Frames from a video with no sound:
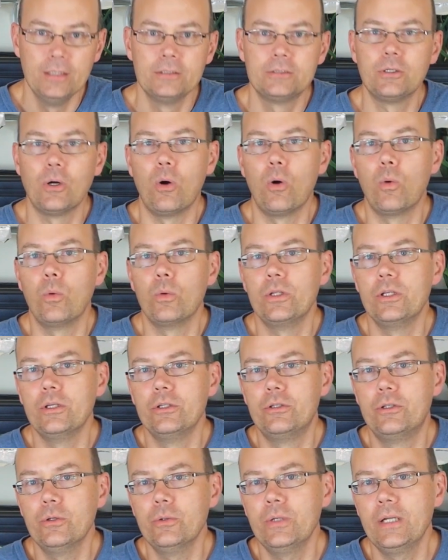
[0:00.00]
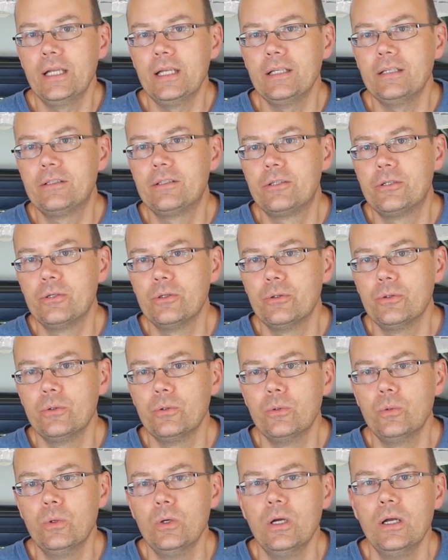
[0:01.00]
So you do need
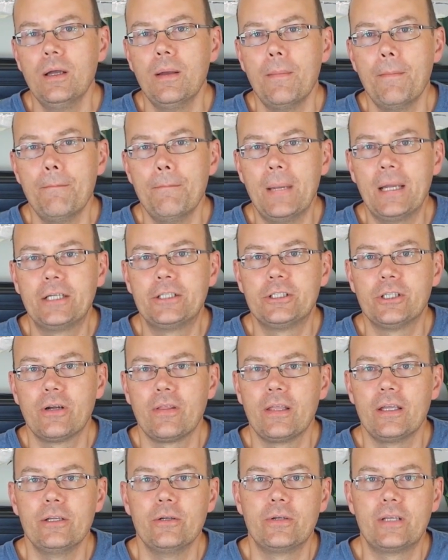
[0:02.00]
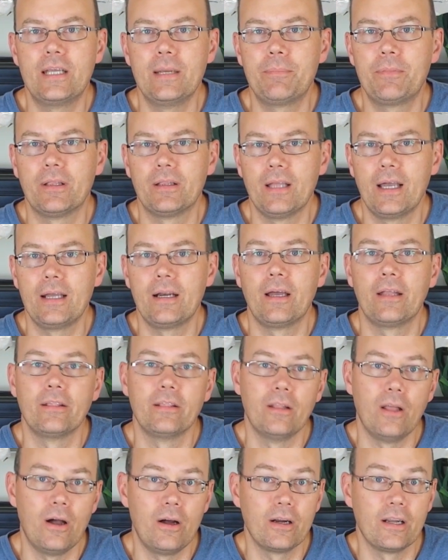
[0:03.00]
to make sure that you keep the light
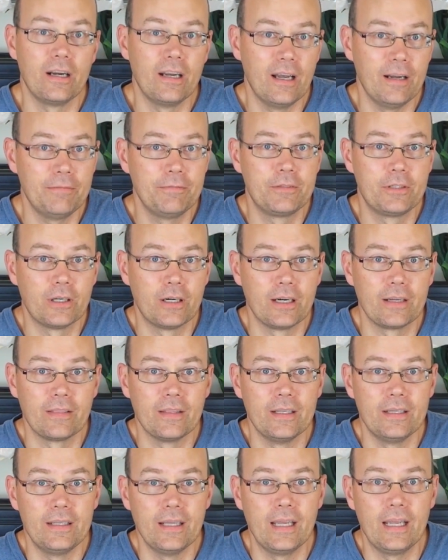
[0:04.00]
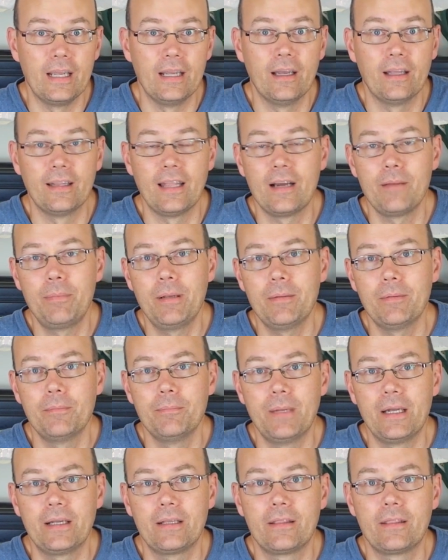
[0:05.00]
on long enough during the day. A lot of people
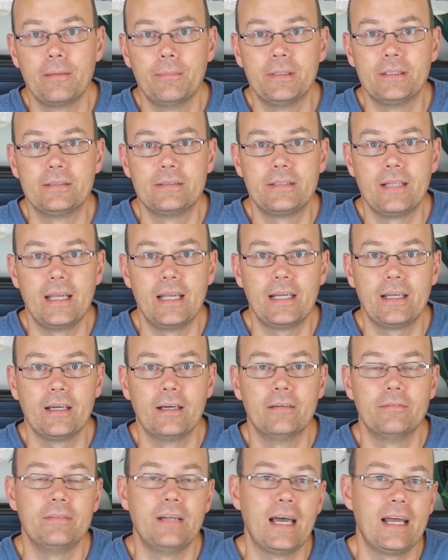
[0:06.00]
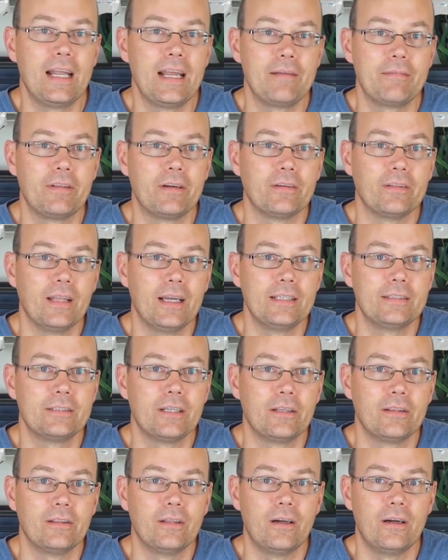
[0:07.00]
make the mistake of not having their lights
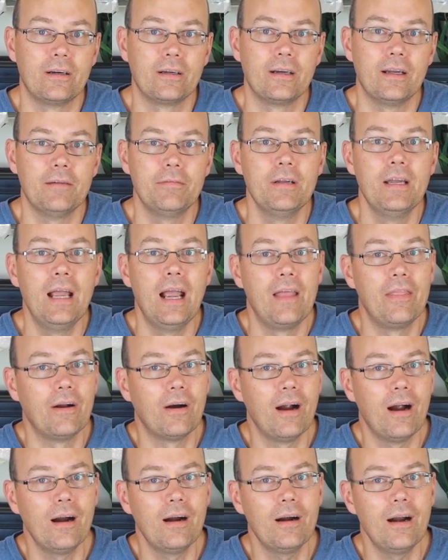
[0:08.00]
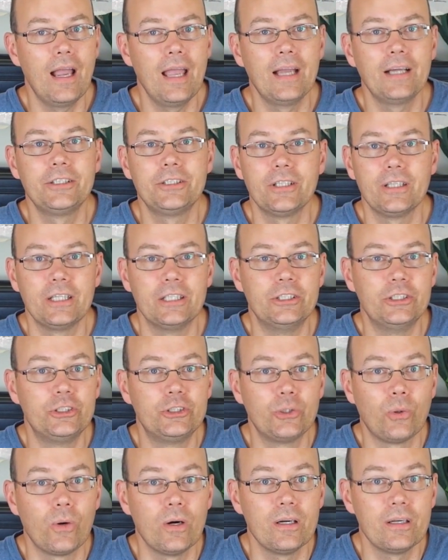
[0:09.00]
on long enough, and there are actually
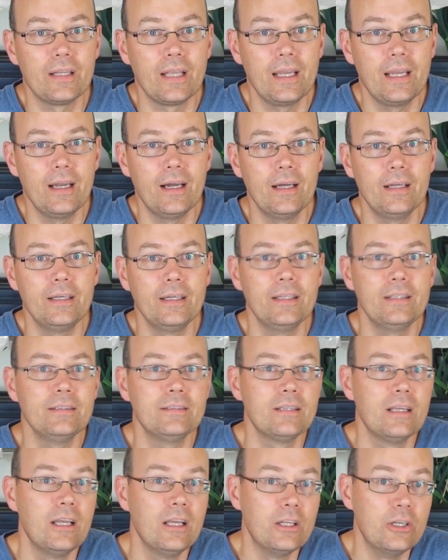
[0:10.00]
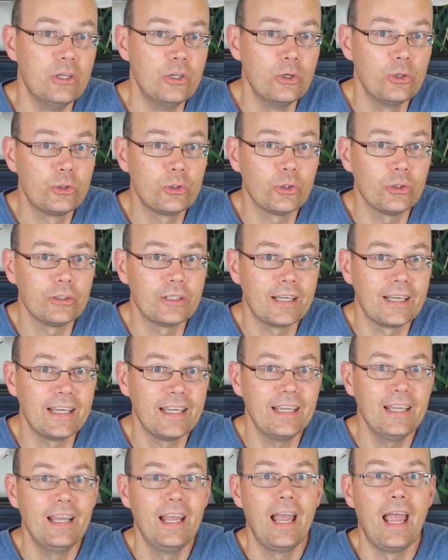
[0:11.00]
short day onions, neutral
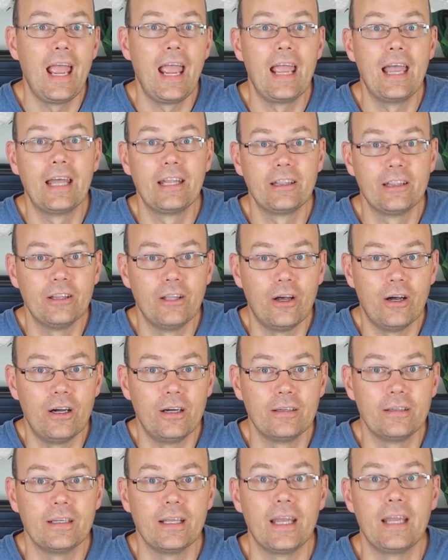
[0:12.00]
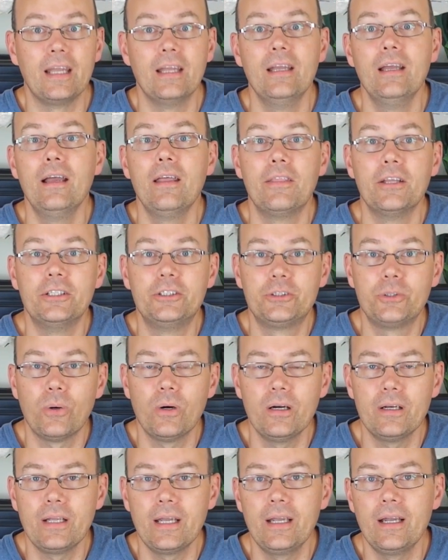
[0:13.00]
day, and long day. The
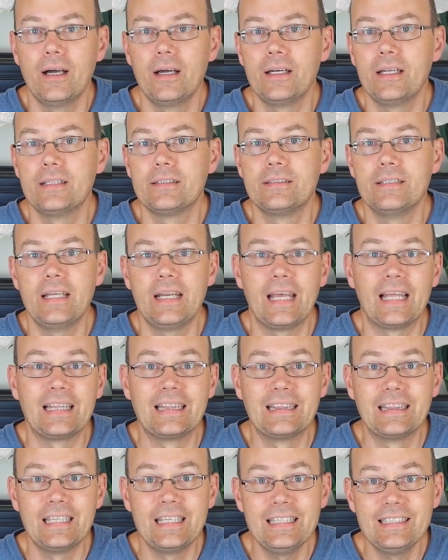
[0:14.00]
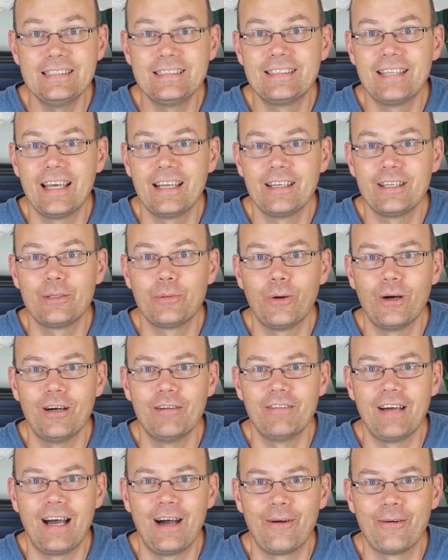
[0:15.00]
short day onions need at least 10 to
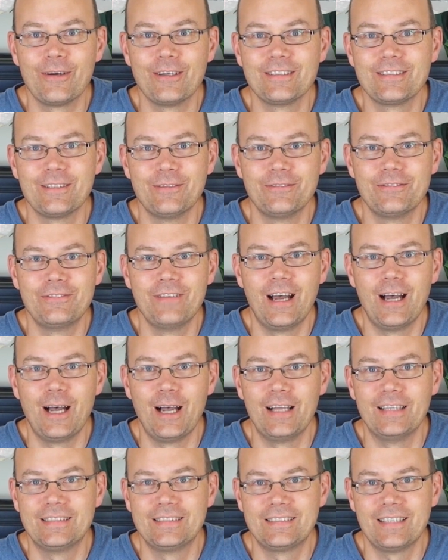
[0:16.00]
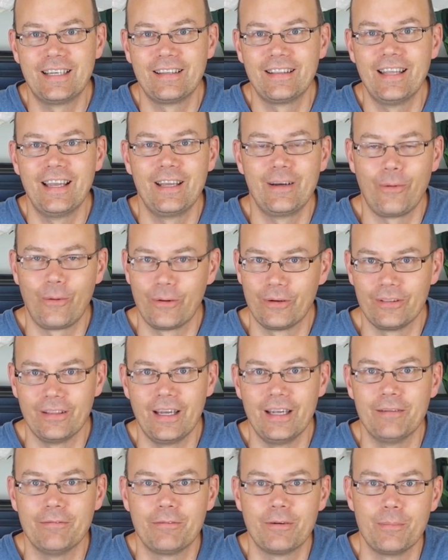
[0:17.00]
12 hours of sunlight or
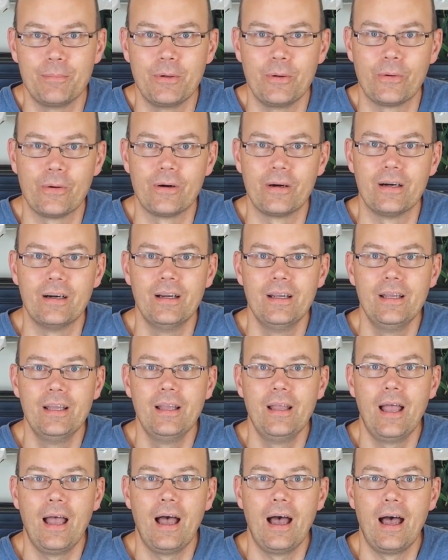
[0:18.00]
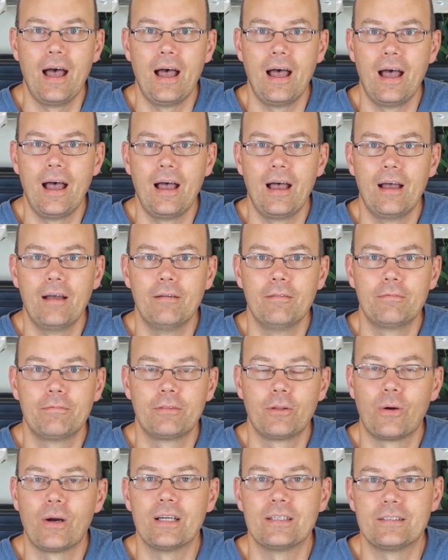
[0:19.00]
light from your
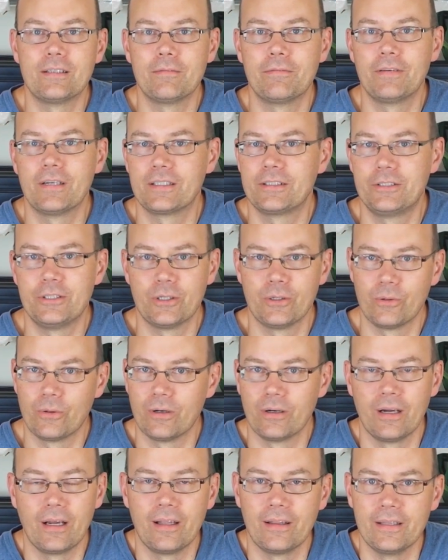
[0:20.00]
fluorescent fixture or